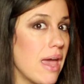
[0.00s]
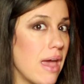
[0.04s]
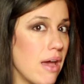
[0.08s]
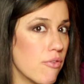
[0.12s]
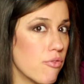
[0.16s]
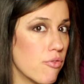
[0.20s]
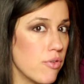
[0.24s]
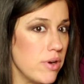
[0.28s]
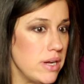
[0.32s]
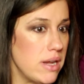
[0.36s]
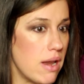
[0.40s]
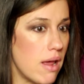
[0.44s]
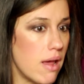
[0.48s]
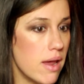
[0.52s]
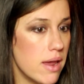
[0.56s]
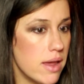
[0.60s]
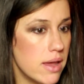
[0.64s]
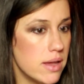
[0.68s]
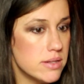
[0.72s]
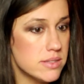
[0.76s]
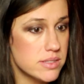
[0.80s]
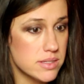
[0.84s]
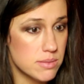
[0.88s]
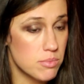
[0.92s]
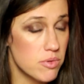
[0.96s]
every
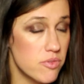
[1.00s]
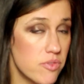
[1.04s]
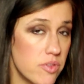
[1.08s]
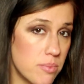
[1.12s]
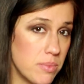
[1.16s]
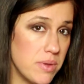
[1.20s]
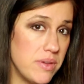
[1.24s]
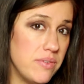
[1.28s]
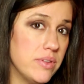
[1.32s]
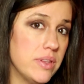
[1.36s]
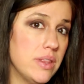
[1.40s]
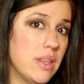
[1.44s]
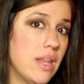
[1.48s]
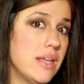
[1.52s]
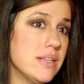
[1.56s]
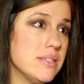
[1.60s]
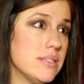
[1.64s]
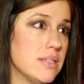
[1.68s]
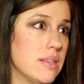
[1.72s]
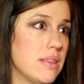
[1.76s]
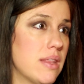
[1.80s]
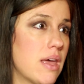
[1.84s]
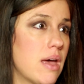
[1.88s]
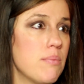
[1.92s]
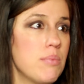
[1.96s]
diet, some of them even less
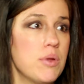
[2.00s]
than that.